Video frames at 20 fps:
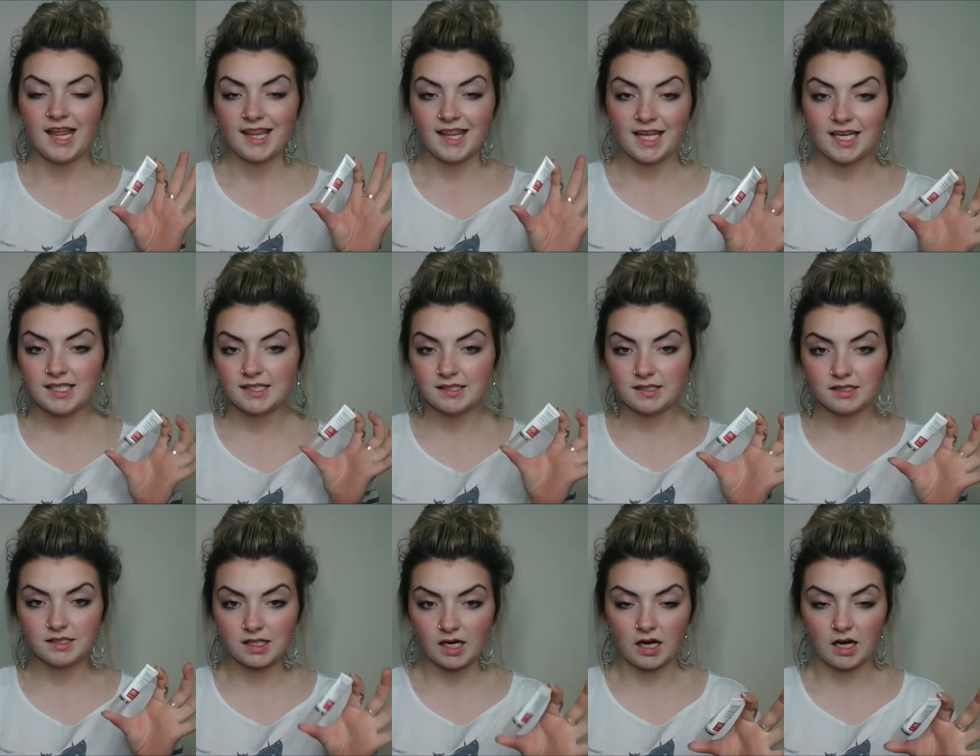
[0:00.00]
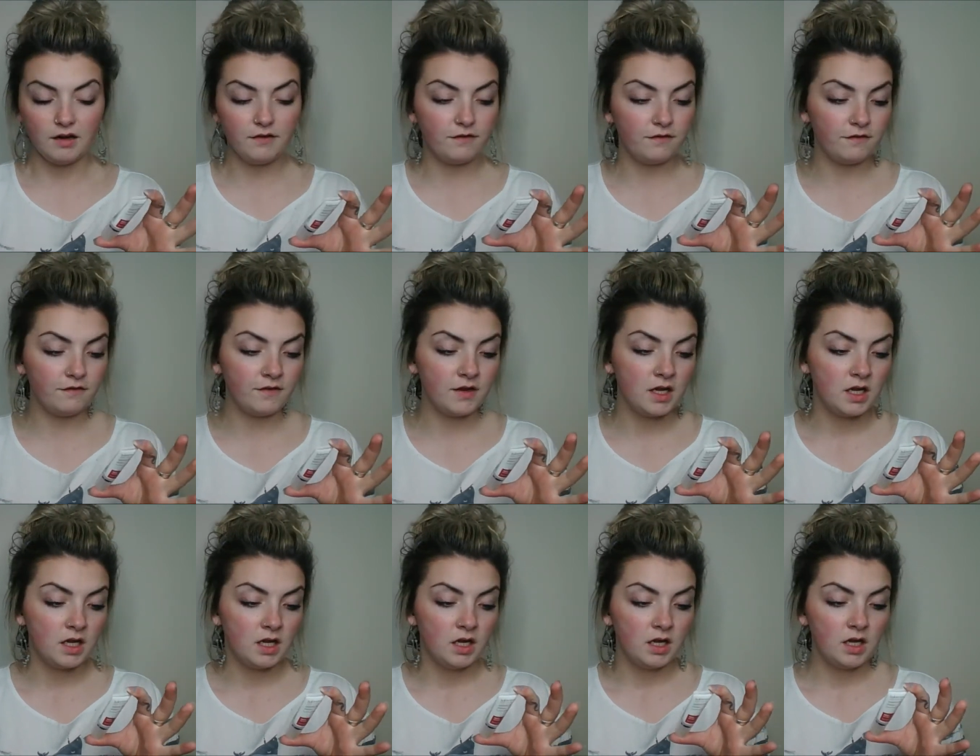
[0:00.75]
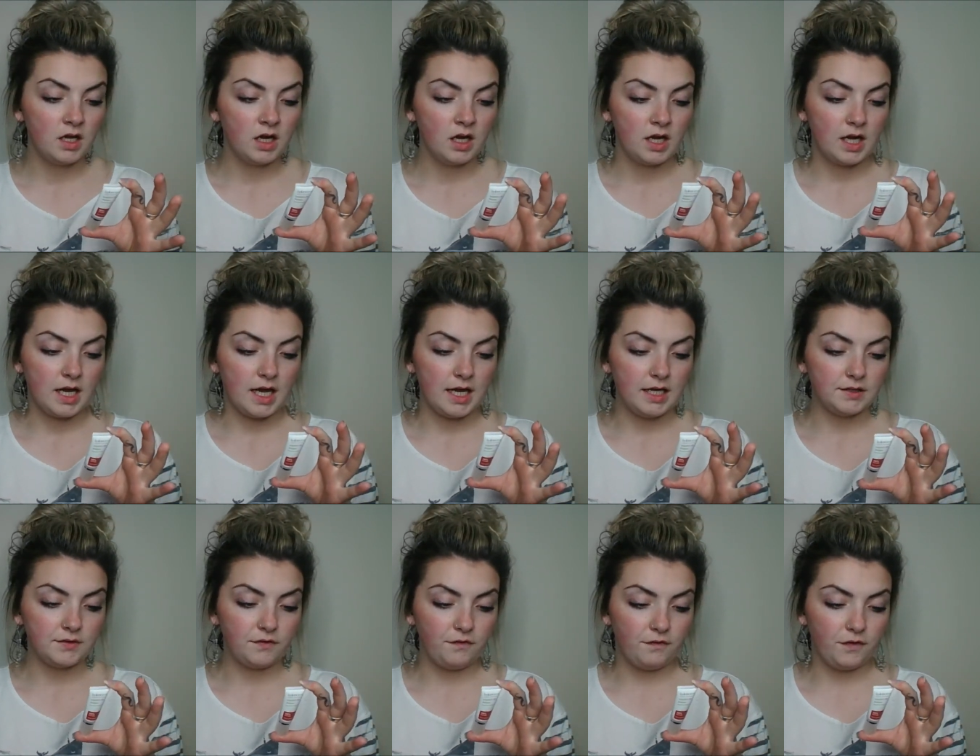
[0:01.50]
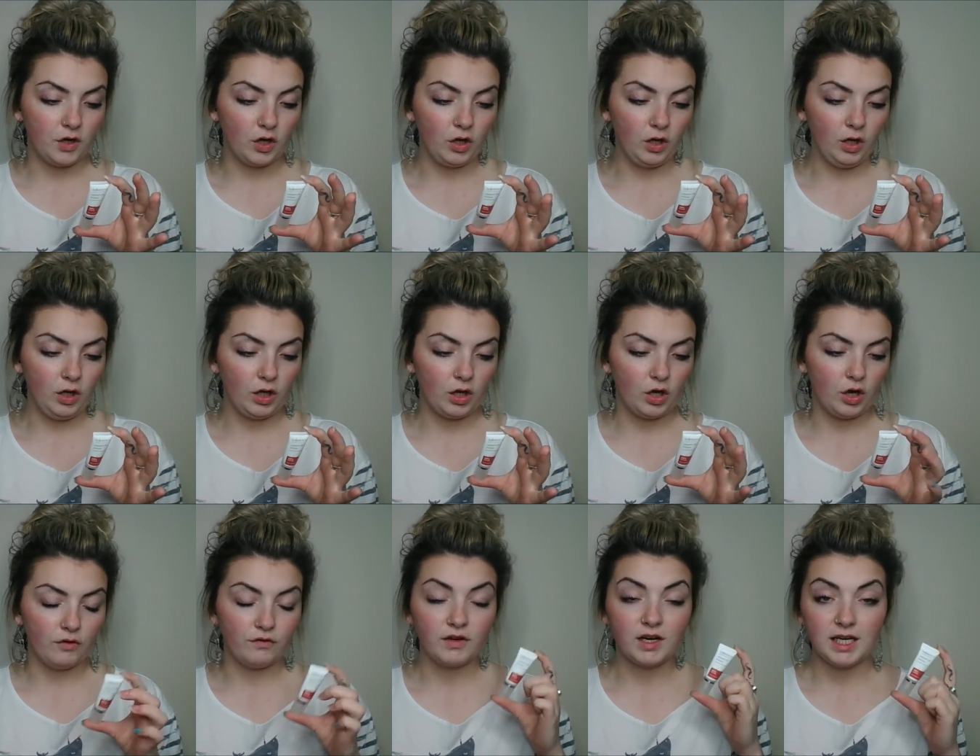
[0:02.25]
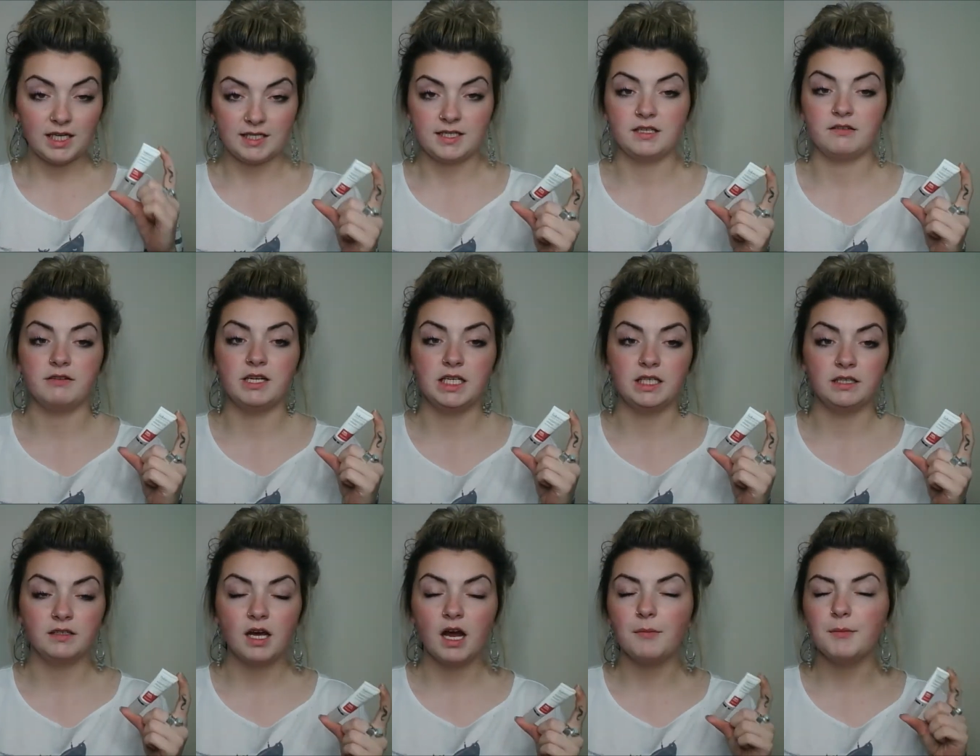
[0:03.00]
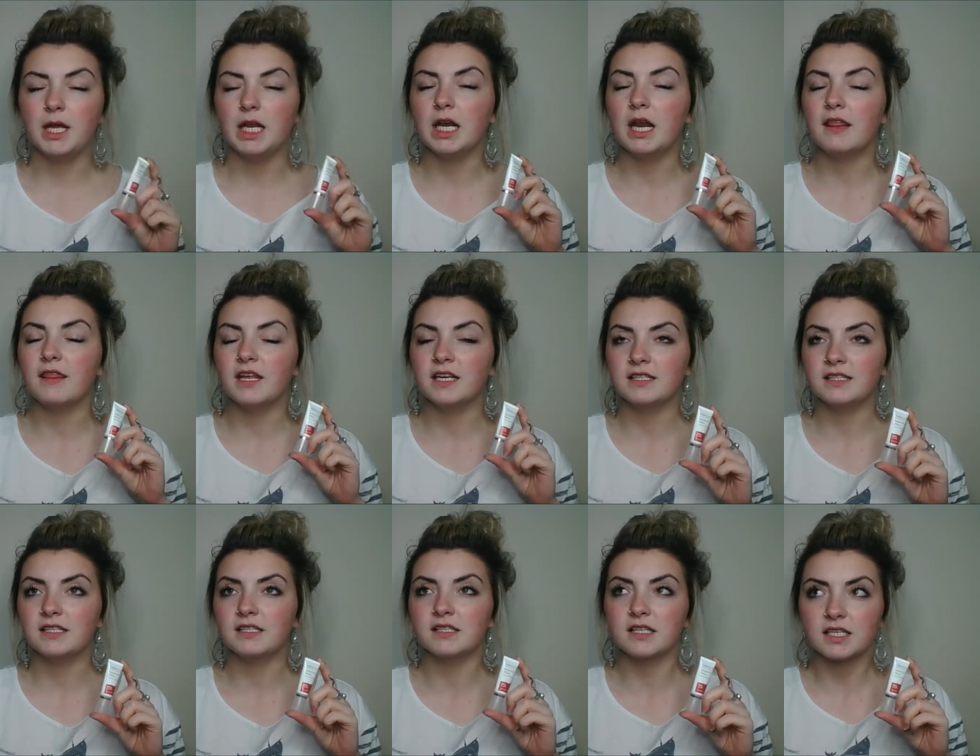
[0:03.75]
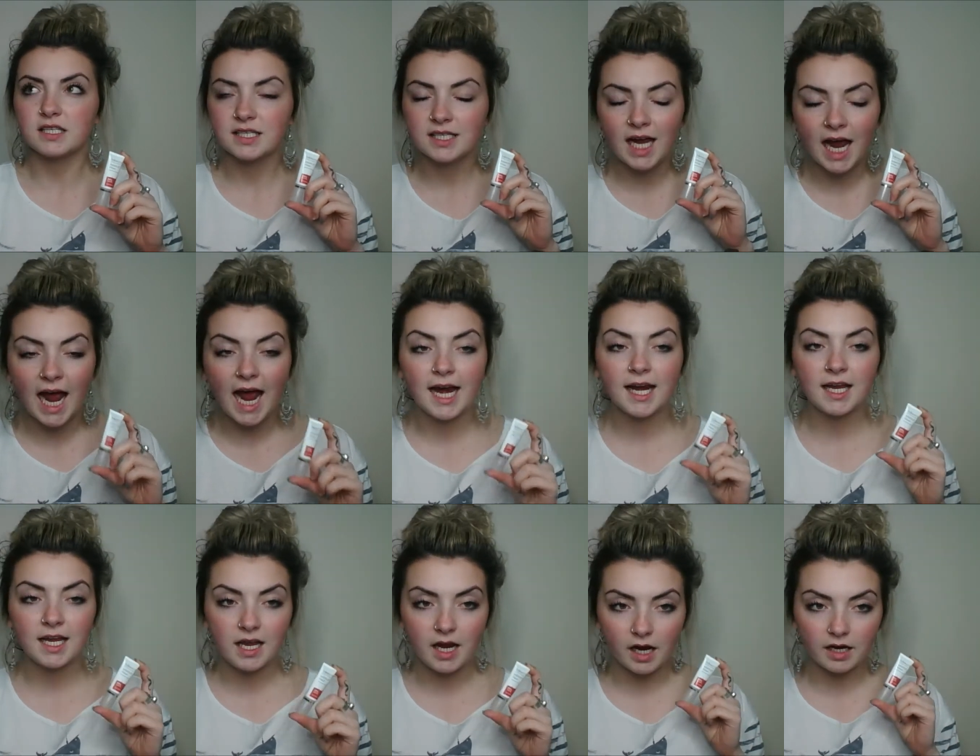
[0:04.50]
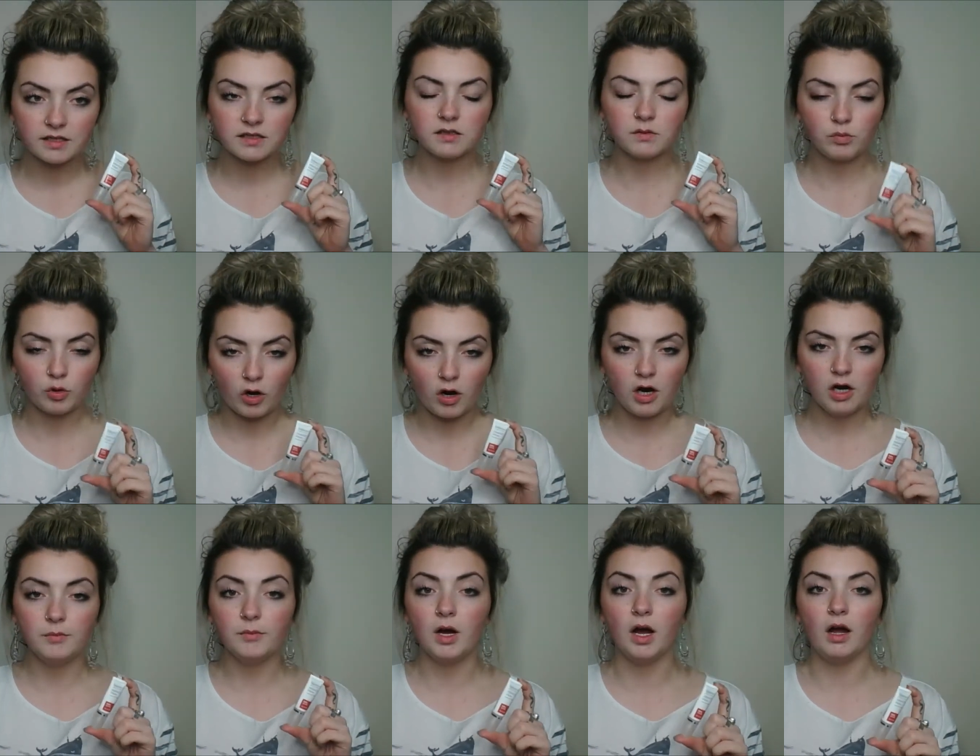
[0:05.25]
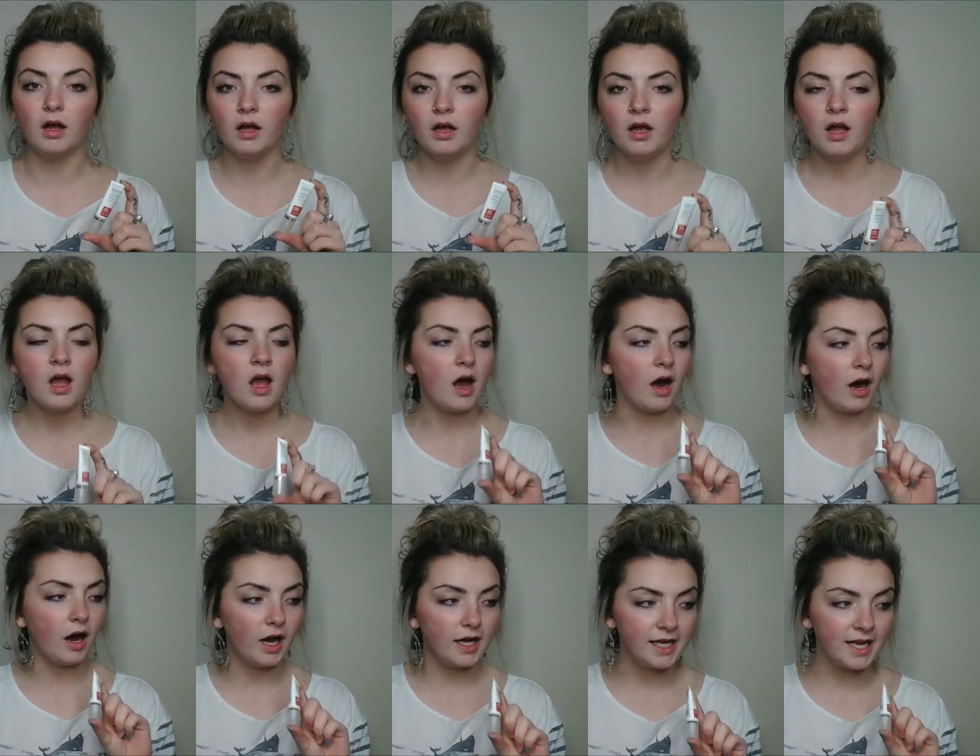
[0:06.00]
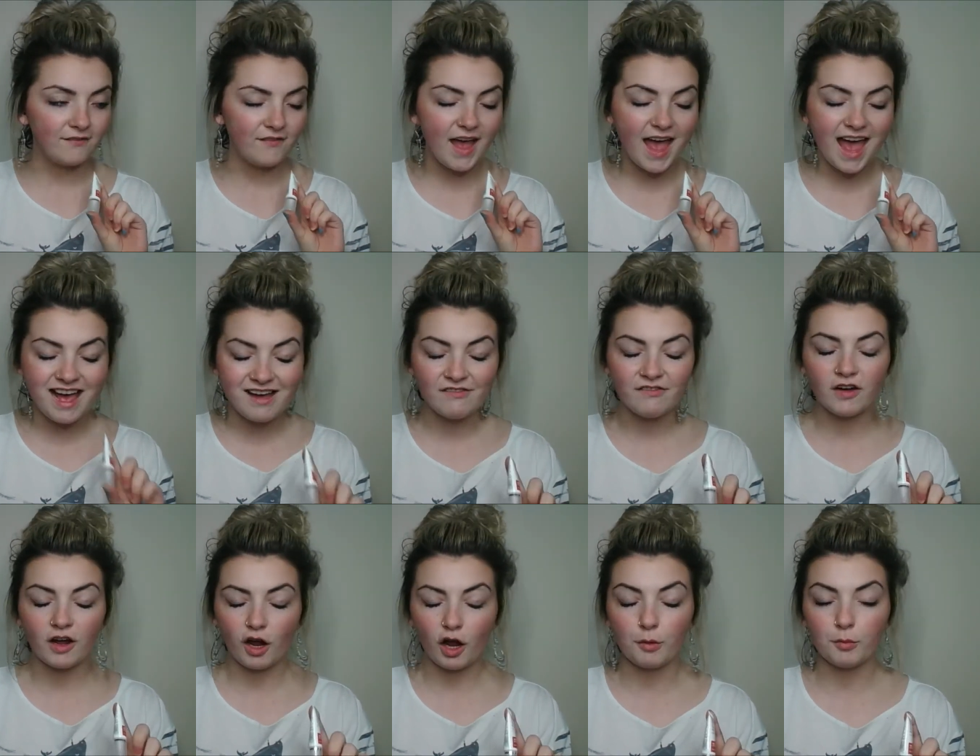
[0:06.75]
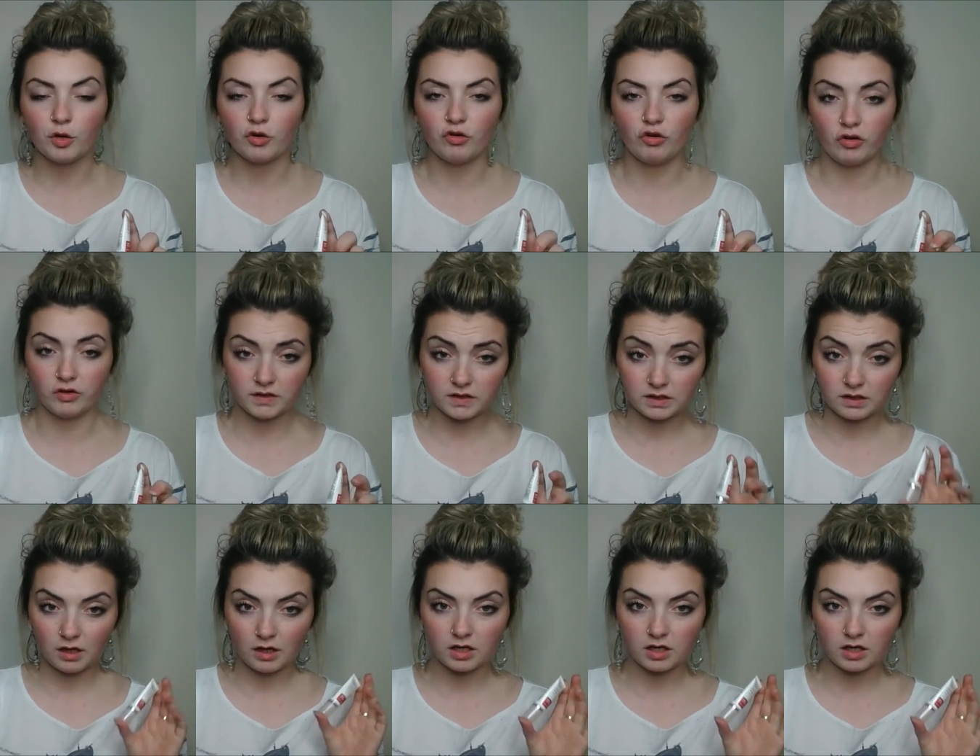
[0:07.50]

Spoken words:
This stuff is full of glycerin. I mean, this is the tackiest primer I have ever come across.